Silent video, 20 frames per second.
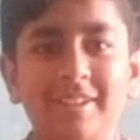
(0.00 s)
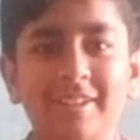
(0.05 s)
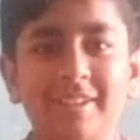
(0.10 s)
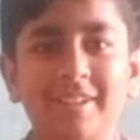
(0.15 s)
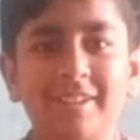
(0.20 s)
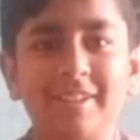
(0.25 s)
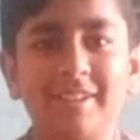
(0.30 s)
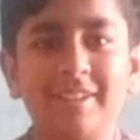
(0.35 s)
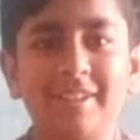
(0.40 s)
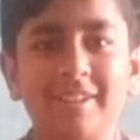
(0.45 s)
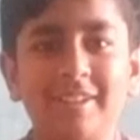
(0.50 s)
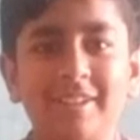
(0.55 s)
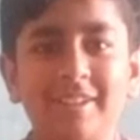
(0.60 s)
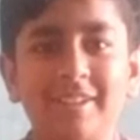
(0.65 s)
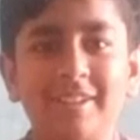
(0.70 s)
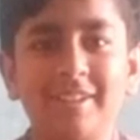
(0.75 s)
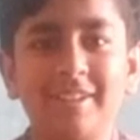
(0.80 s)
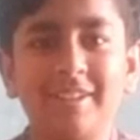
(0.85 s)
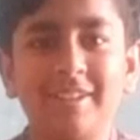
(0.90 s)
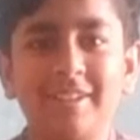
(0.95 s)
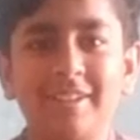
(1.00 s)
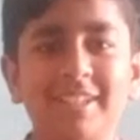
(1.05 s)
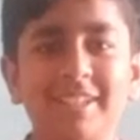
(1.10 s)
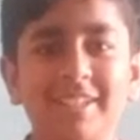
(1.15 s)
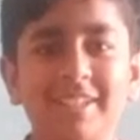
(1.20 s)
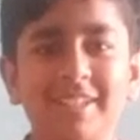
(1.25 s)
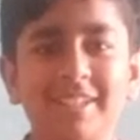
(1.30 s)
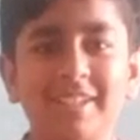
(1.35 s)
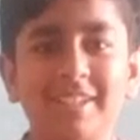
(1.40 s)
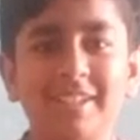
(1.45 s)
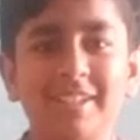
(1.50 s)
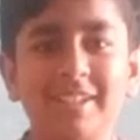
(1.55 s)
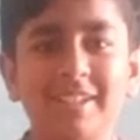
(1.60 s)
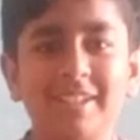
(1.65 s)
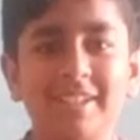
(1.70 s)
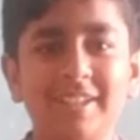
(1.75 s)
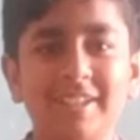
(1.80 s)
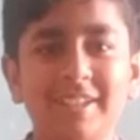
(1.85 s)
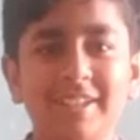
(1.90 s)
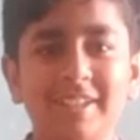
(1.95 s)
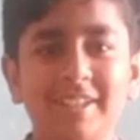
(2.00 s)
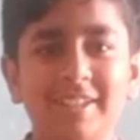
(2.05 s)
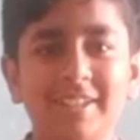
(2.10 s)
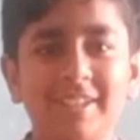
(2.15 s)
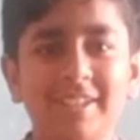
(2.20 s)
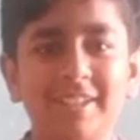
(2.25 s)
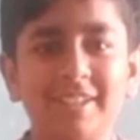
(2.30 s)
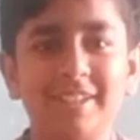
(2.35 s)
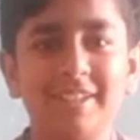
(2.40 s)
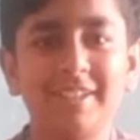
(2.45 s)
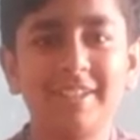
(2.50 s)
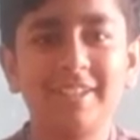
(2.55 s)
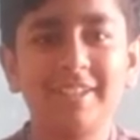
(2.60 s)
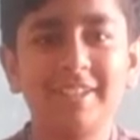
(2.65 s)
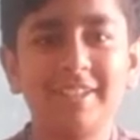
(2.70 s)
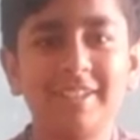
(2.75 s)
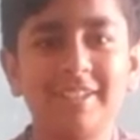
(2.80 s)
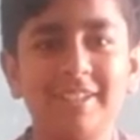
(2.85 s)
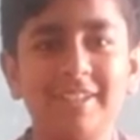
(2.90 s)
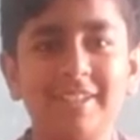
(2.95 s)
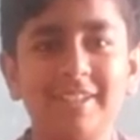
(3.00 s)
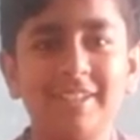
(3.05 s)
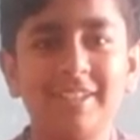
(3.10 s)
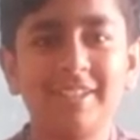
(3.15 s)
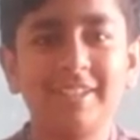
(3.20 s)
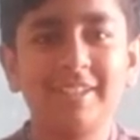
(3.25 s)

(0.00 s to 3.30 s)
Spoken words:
(not speaking)